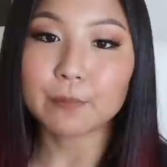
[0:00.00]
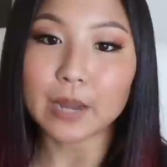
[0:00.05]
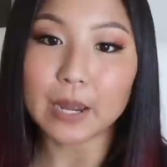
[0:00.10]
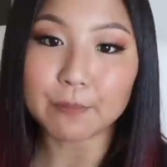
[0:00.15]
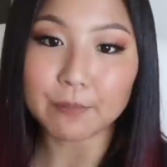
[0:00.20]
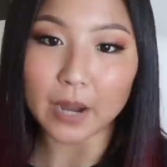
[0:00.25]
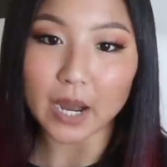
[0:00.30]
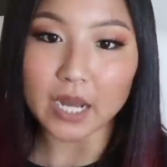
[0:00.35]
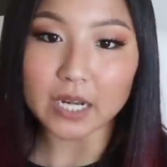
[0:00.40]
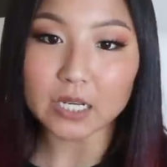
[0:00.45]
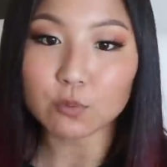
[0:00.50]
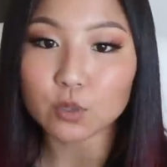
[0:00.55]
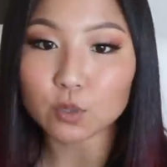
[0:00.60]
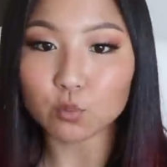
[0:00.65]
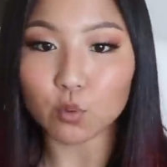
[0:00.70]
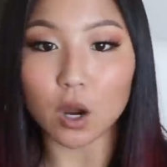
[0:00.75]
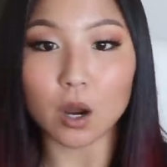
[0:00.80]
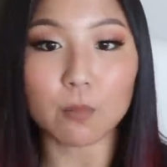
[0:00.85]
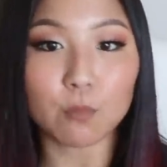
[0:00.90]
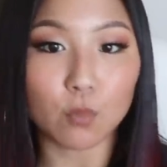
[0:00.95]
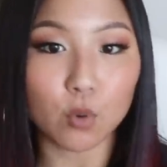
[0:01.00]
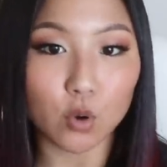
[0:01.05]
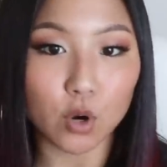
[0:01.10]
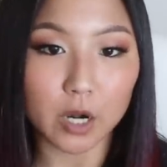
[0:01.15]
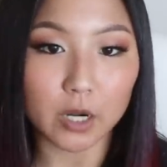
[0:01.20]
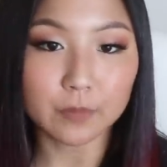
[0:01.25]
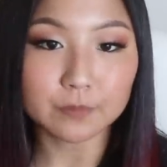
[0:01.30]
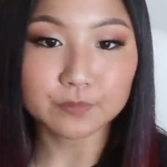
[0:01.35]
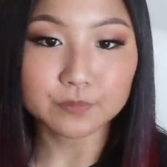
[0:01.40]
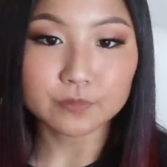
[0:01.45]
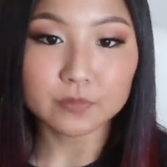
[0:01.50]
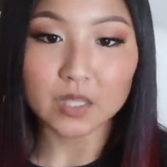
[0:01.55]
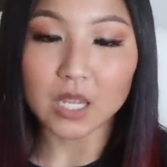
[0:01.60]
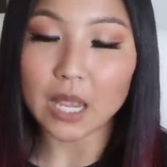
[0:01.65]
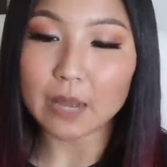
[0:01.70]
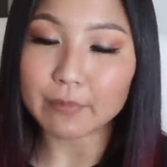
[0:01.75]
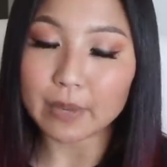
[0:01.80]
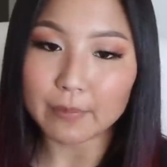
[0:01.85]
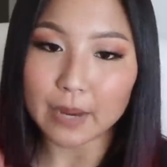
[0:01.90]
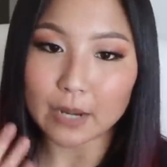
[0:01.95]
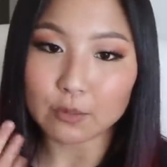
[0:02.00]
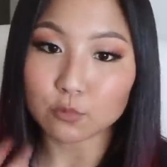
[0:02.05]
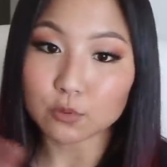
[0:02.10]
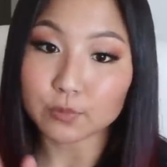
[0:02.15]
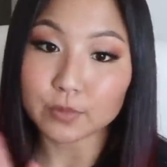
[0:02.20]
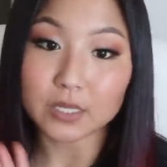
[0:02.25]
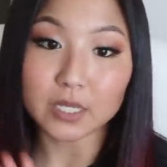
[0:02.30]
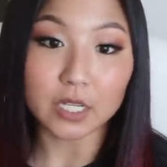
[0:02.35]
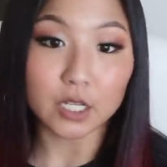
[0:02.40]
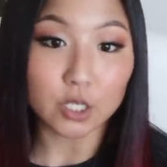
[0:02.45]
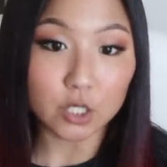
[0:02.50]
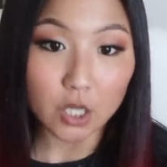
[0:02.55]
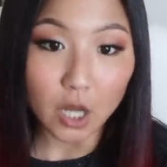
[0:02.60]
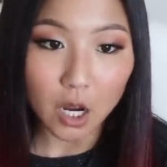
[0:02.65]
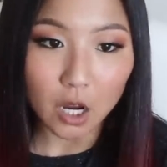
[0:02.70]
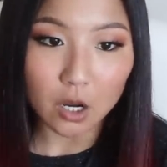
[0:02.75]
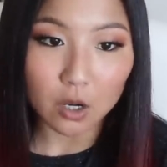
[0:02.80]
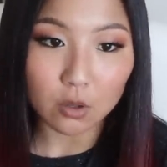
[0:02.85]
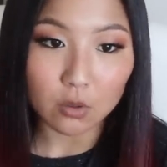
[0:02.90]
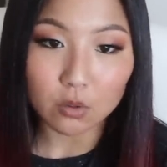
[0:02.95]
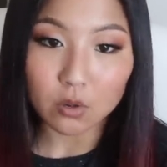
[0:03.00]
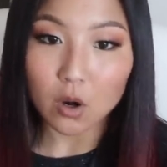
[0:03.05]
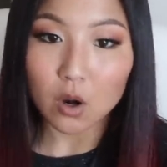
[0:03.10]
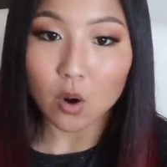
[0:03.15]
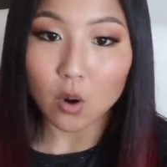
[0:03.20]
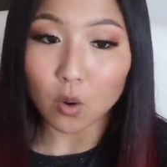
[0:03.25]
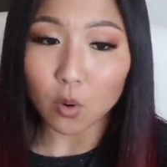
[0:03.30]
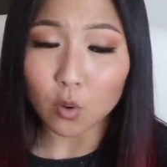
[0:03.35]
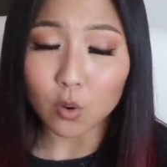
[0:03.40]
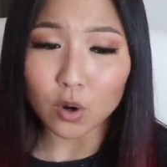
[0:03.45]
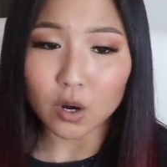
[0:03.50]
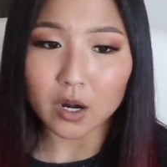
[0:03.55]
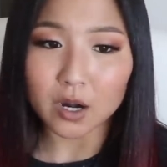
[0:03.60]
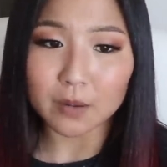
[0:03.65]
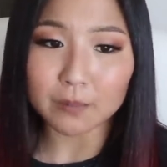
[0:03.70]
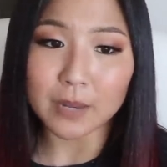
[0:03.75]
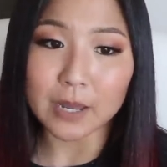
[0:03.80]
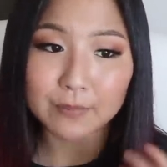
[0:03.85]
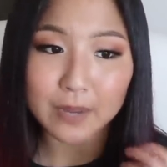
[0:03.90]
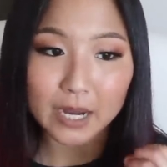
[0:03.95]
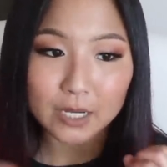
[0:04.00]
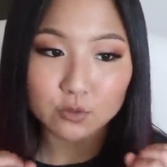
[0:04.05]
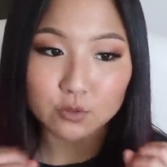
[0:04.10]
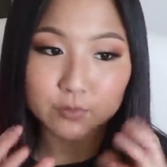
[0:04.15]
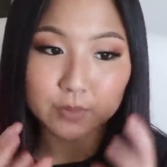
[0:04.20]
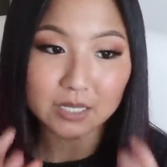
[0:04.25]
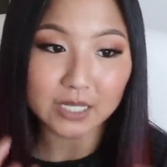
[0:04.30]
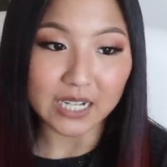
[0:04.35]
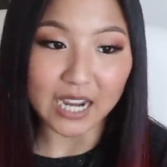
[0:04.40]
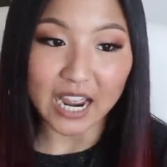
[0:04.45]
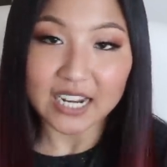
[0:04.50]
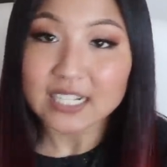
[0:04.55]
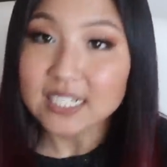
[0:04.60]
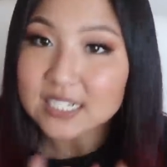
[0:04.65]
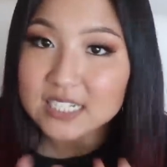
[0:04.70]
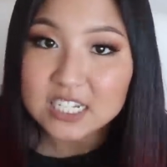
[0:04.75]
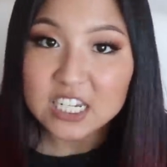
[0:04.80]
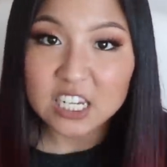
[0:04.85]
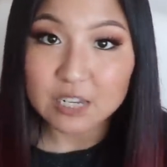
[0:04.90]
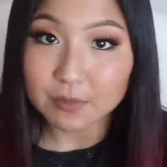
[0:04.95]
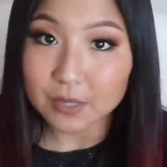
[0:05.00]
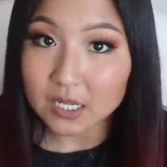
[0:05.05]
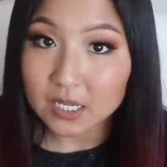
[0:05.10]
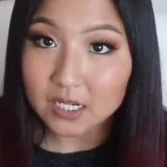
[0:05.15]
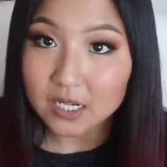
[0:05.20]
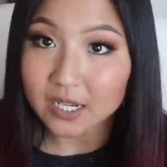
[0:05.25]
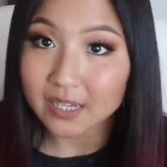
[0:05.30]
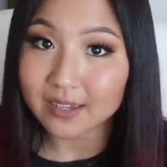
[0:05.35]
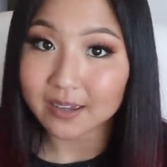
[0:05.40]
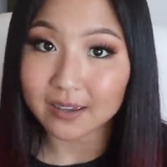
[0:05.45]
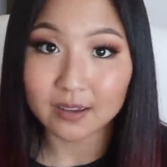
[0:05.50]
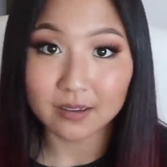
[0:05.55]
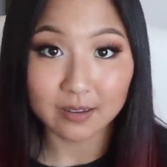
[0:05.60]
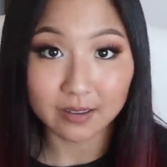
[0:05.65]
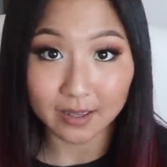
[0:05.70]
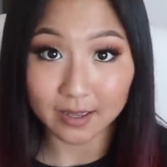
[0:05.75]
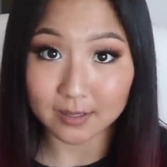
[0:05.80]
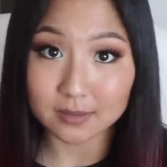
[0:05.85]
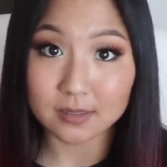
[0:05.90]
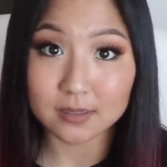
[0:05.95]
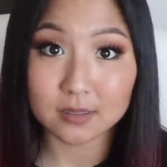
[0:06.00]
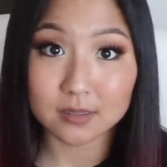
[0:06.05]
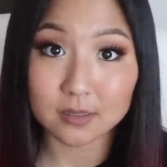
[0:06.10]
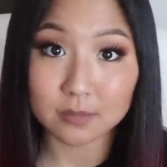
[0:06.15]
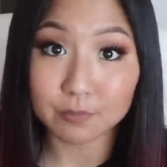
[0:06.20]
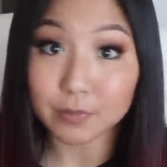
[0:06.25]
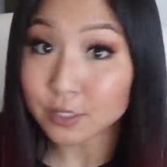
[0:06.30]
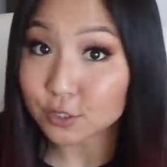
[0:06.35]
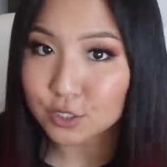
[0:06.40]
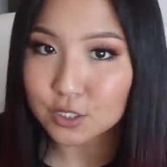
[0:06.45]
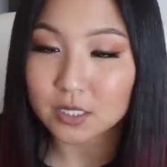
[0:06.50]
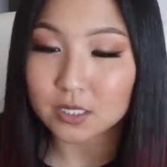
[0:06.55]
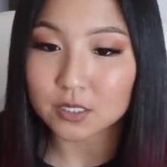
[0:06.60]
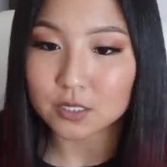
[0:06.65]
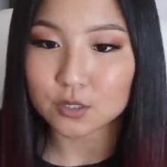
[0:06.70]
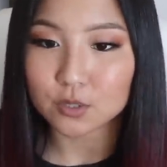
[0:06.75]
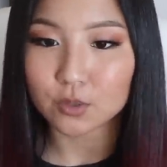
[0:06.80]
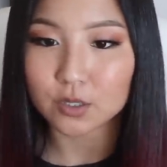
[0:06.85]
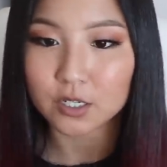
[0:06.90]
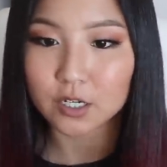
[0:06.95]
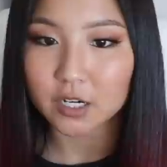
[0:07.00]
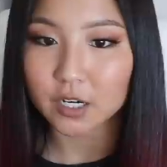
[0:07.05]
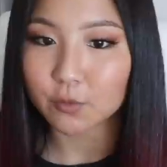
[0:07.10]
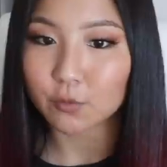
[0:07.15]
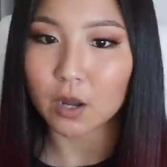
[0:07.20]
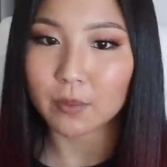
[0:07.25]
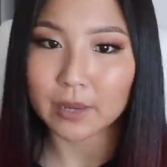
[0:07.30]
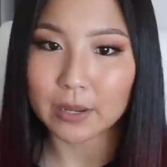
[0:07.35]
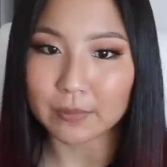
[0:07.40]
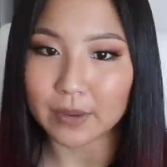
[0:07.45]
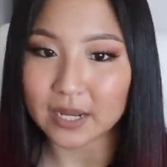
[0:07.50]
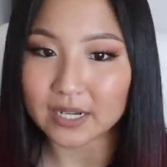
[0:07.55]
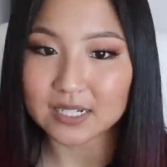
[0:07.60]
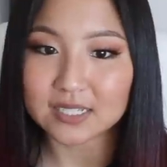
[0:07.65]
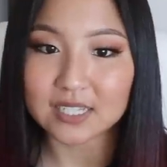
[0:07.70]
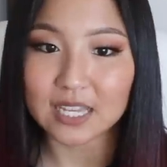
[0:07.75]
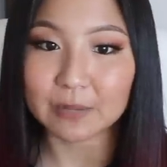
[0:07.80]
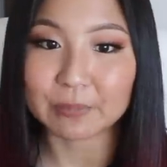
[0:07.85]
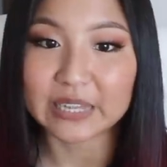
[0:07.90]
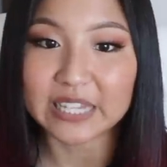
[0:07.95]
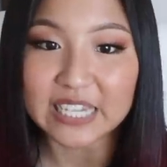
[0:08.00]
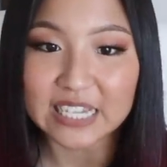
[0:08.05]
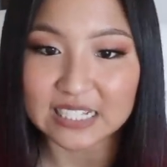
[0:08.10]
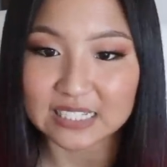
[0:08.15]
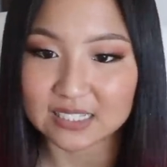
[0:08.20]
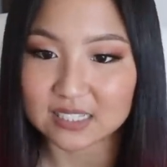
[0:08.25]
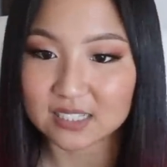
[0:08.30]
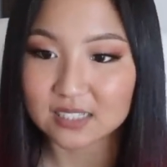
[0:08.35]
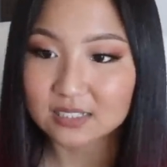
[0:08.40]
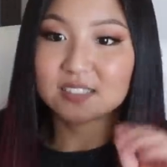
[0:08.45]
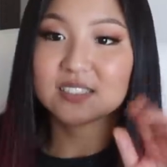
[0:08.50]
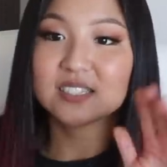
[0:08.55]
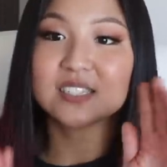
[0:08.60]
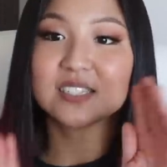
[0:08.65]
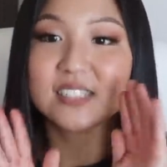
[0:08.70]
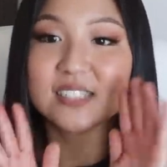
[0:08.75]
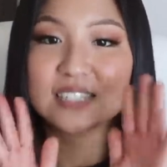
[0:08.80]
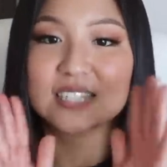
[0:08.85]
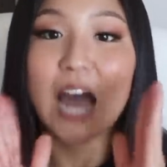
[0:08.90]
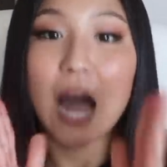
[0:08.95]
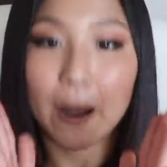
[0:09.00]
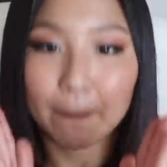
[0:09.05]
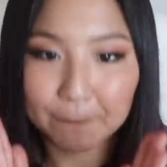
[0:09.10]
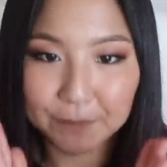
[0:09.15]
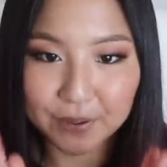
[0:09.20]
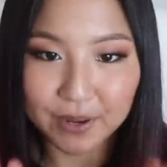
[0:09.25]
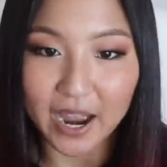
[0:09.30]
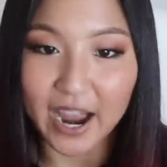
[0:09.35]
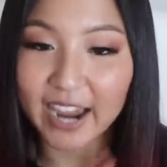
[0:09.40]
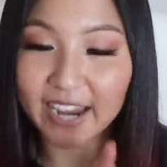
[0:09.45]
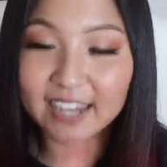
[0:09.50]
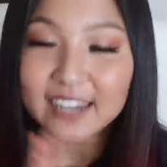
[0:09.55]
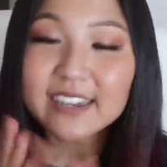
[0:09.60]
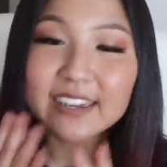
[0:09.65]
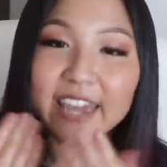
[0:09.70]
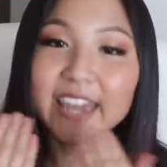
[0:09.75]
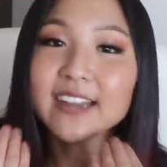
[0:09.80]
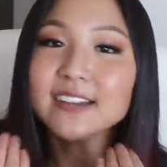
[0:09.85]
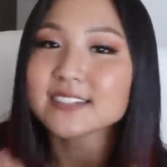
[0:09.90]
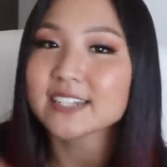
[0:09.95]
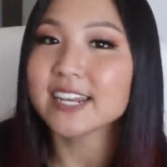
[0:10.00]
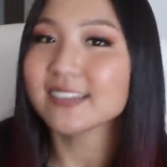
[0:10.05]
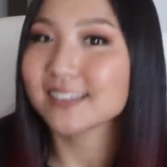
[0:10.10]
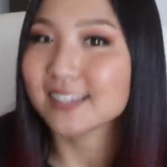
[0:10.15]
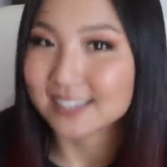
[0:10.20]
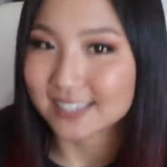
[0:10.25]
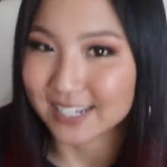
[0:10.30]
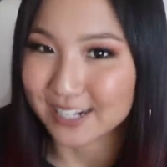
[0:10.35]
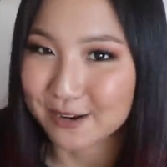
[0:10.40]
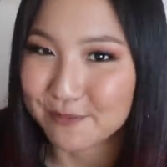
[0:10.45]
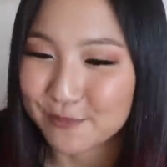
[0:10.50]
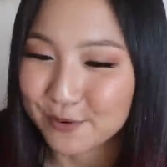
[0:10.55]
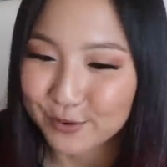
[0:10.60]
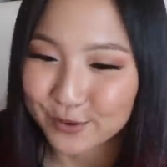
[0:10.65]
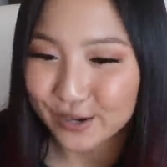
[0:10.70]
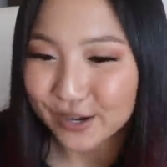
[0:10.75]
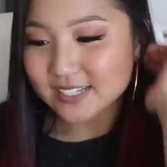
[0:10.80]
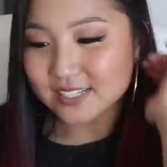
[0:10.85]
My body would want more and my mind would be like, no, or my mind would be like, I need to keep eating, hence binge eating disorder, while my body is like, please stop, I can't take this anymore.